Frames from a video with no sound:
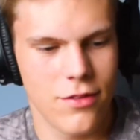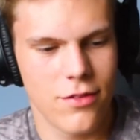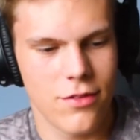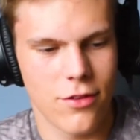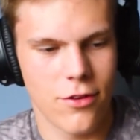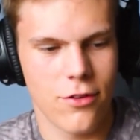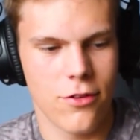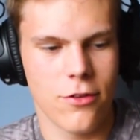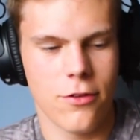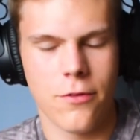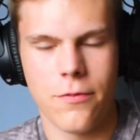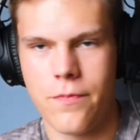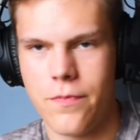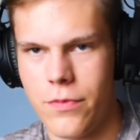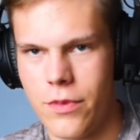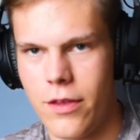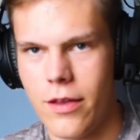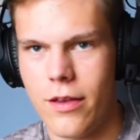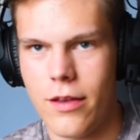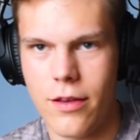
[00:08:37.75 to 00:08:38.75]
So
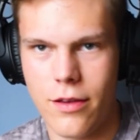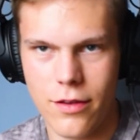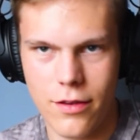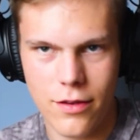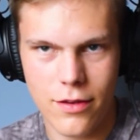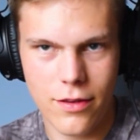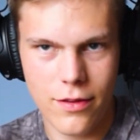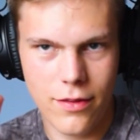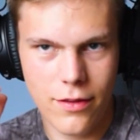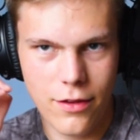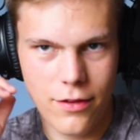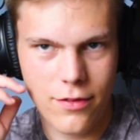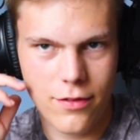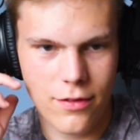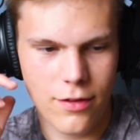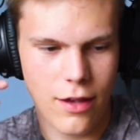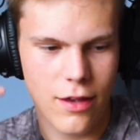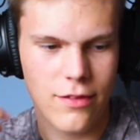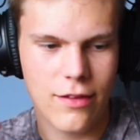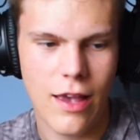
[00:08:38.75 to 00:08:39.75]

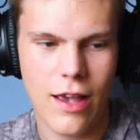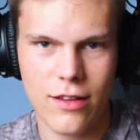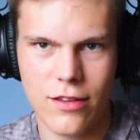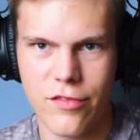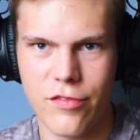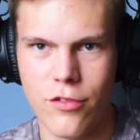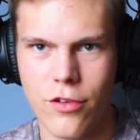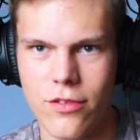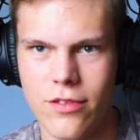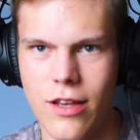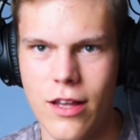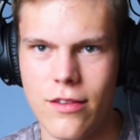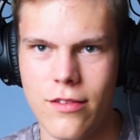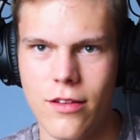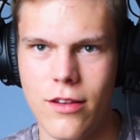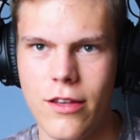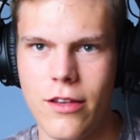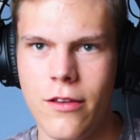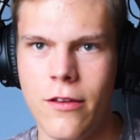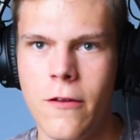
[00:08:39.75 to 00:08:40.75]
this has active noise
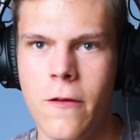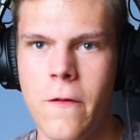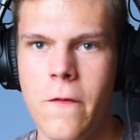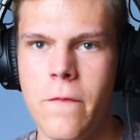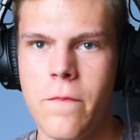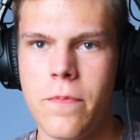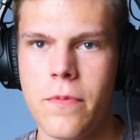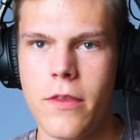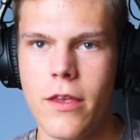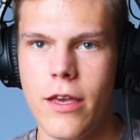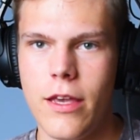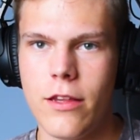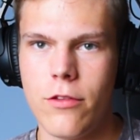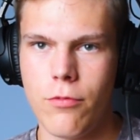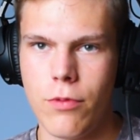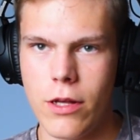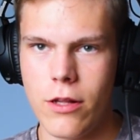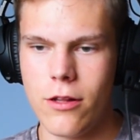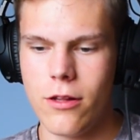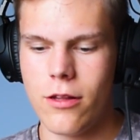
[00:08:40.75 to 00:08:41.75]
cancelling. It
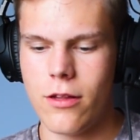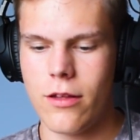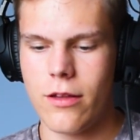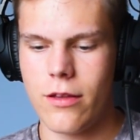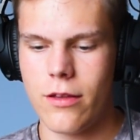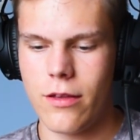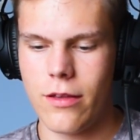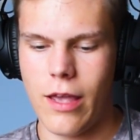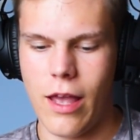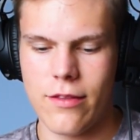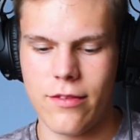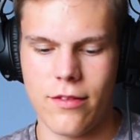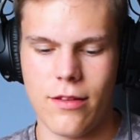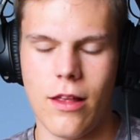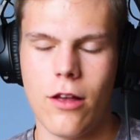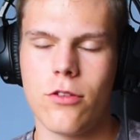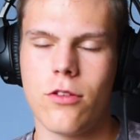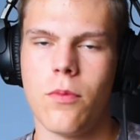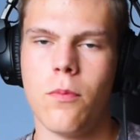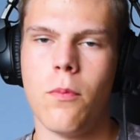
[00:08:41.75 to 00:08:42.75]
will cancel
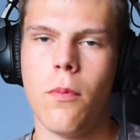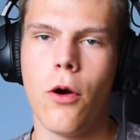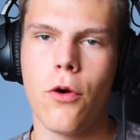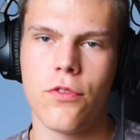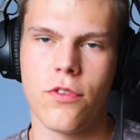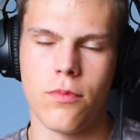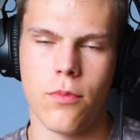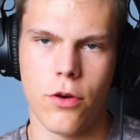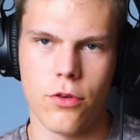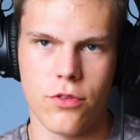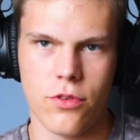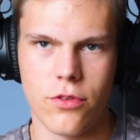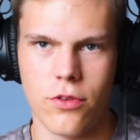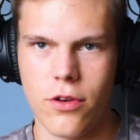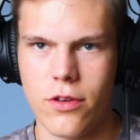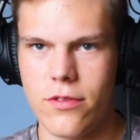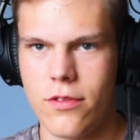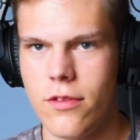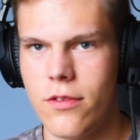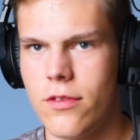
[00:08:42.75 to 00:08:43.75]
out most motor
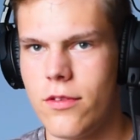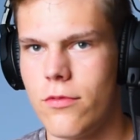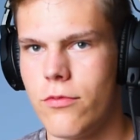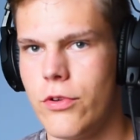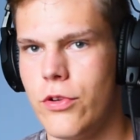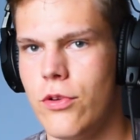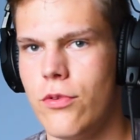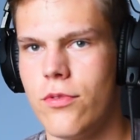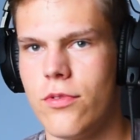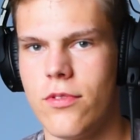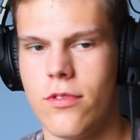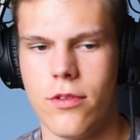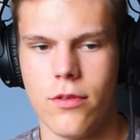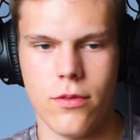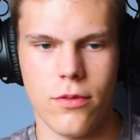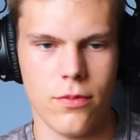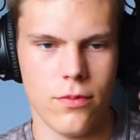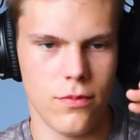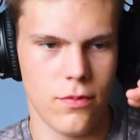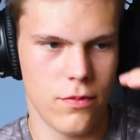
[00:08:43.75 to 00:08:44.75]
noises, reduce
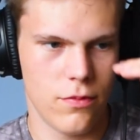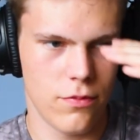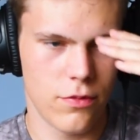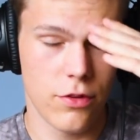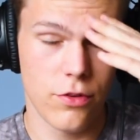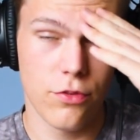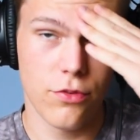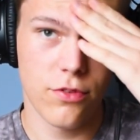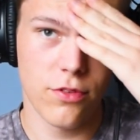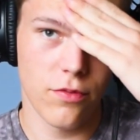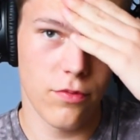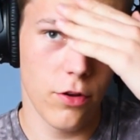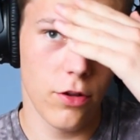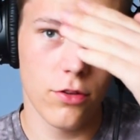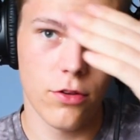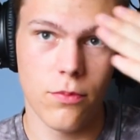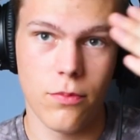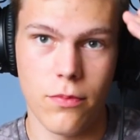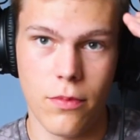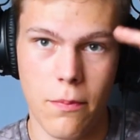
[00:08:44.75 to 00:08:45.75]
the
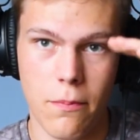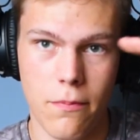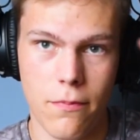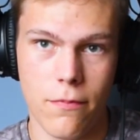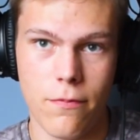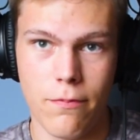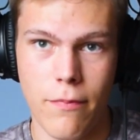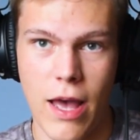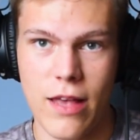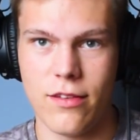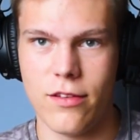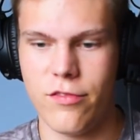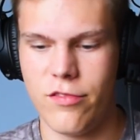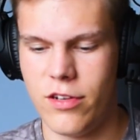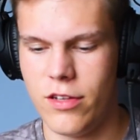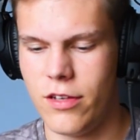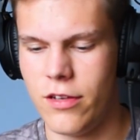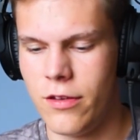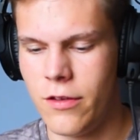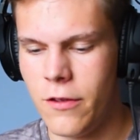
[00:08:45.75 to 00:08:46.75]
volume
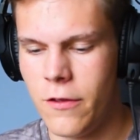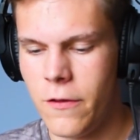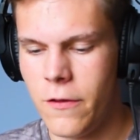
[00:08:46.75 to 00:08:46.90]
massively,